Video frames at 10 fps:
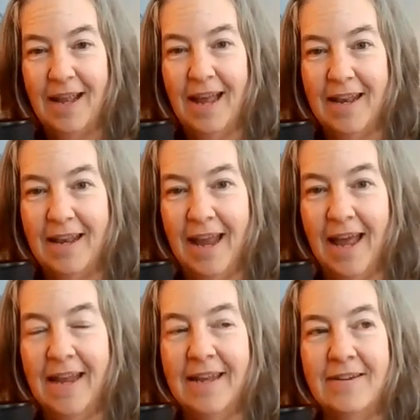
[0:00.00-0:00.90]
And
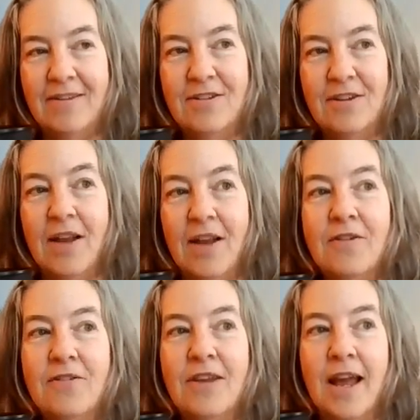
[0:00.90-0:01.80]
to
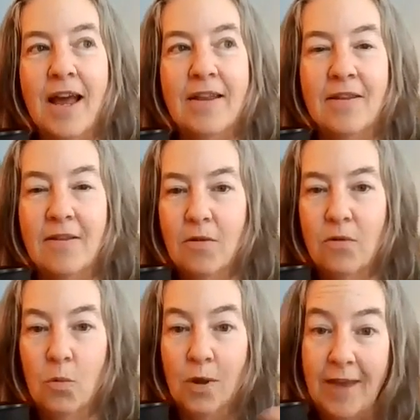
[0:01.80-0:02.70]
understand
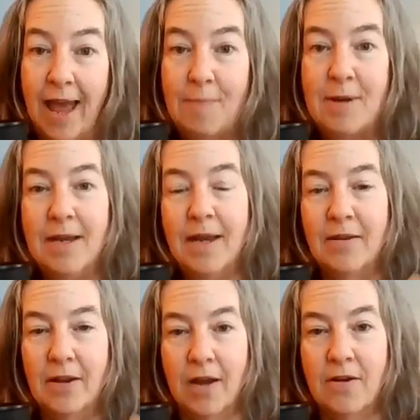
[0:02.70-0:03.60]
what's happening
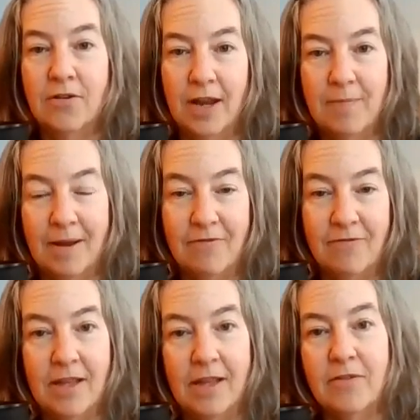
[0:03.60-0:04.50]
and to understand my
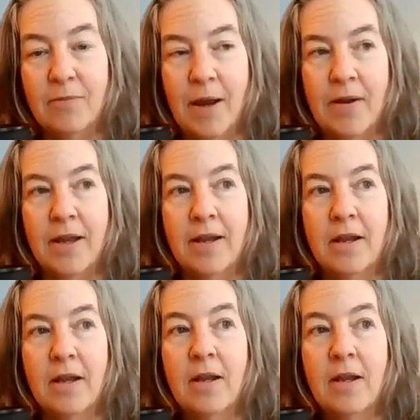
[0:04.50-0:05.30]
feelings about it